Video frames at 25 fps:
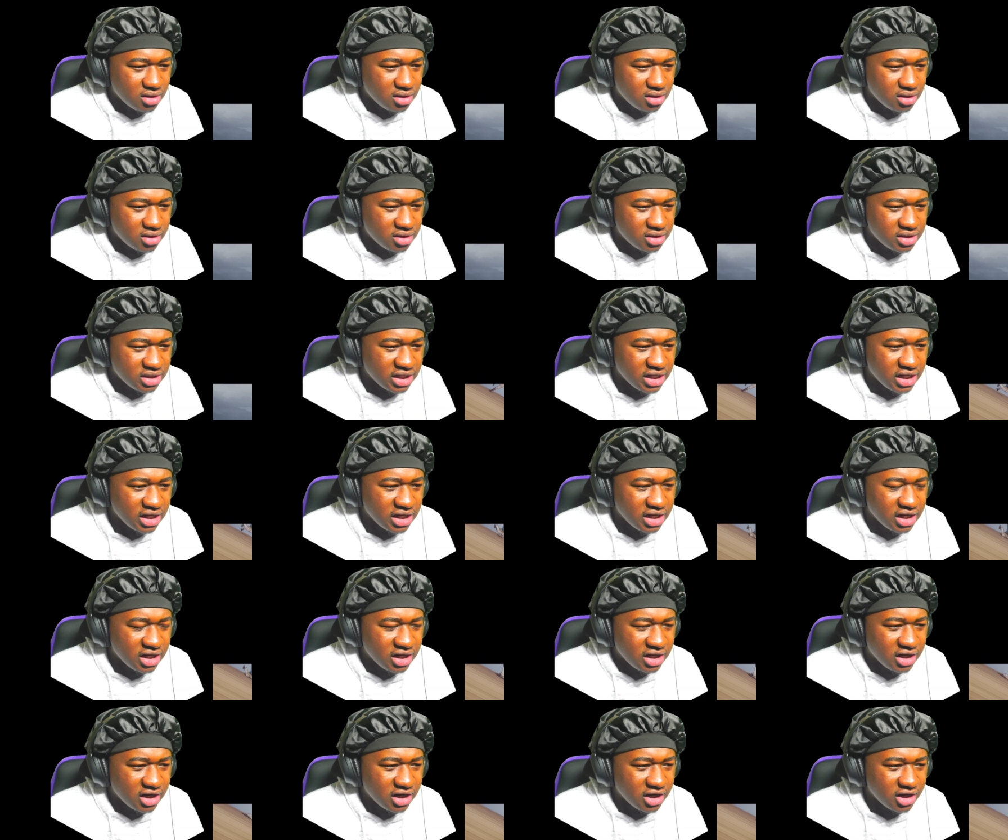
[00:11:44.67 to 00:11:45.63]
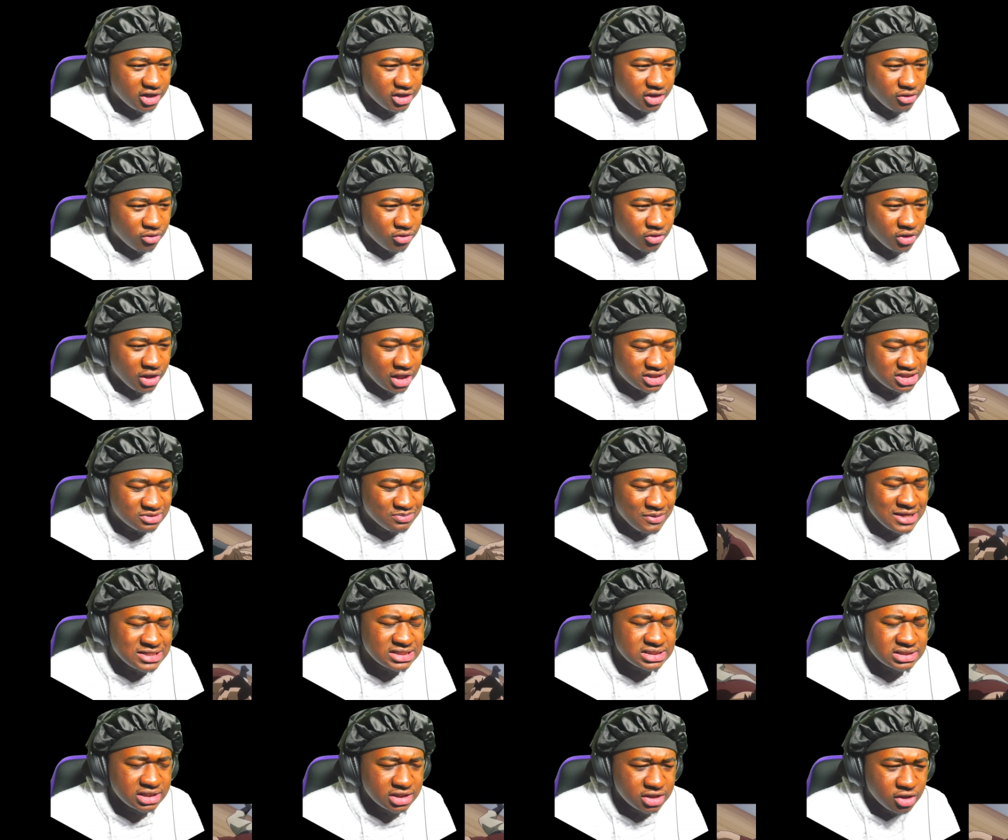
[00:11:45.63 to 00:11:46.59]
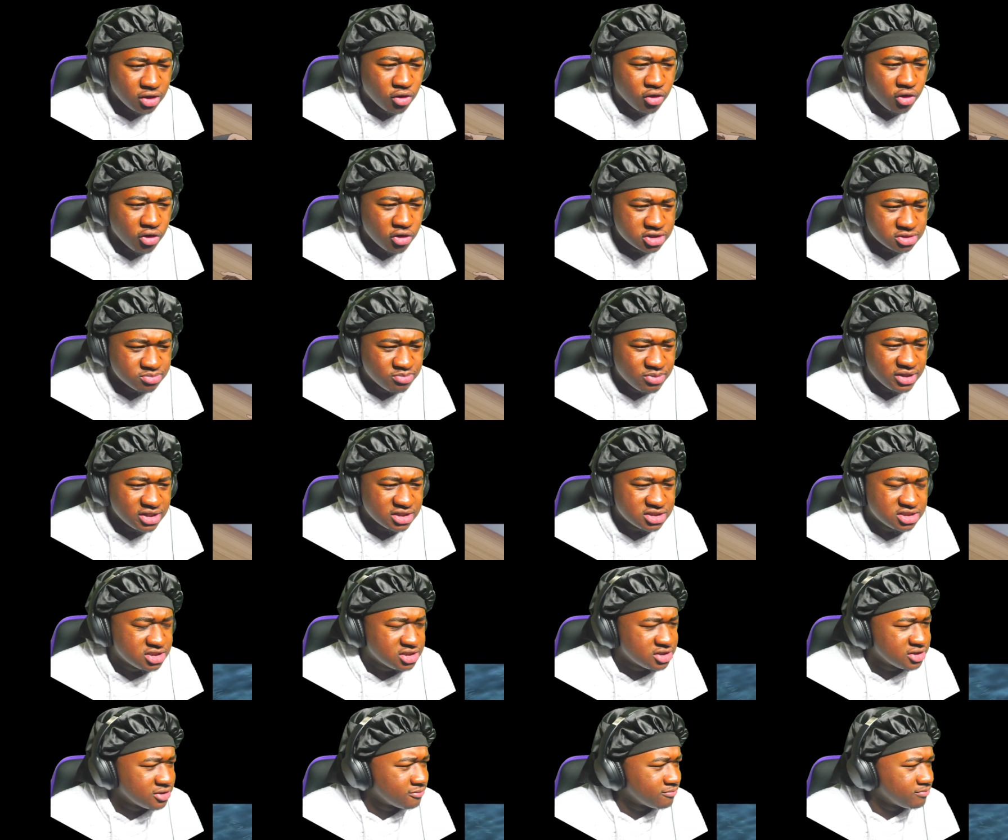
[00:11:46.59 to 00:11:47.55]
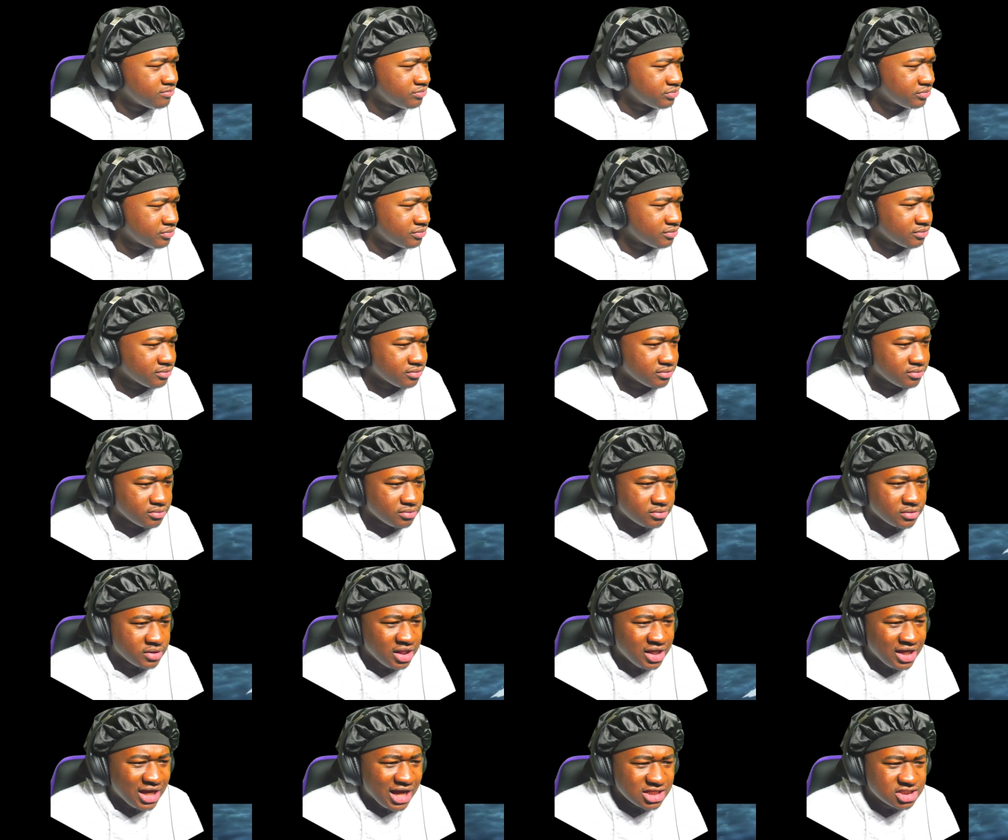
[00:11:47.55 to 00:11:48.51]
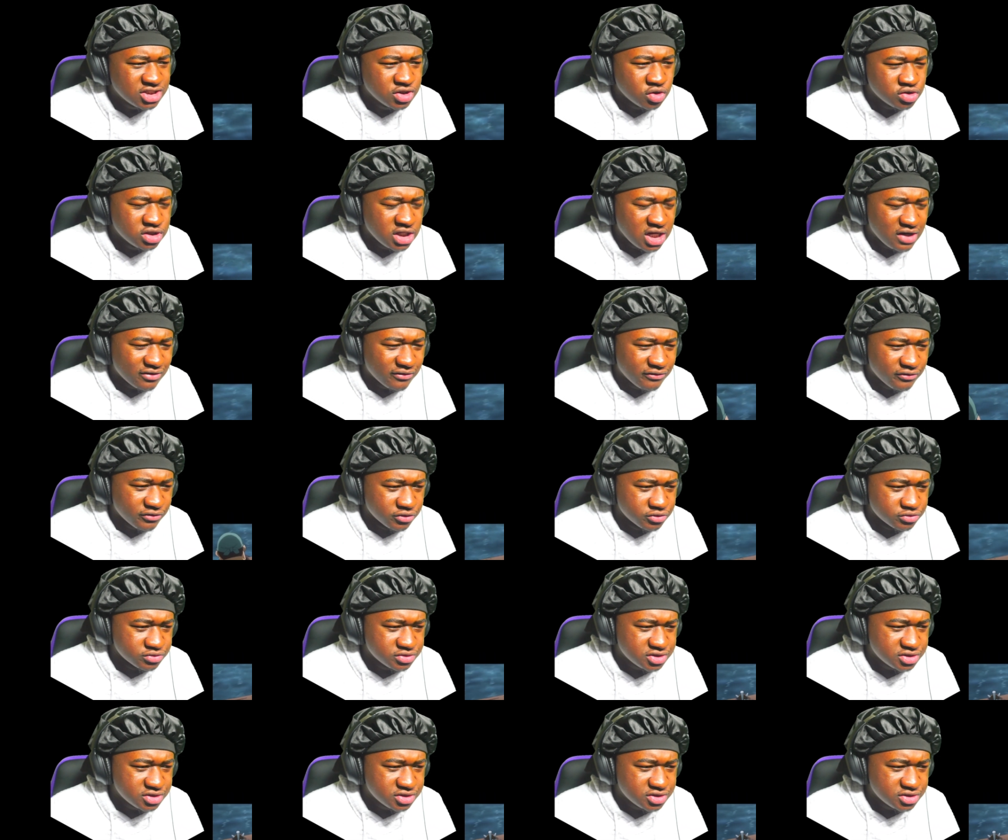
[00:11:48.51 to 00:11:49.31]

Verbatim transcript: Yeah, especially yours, bitch. He got two devil fruits.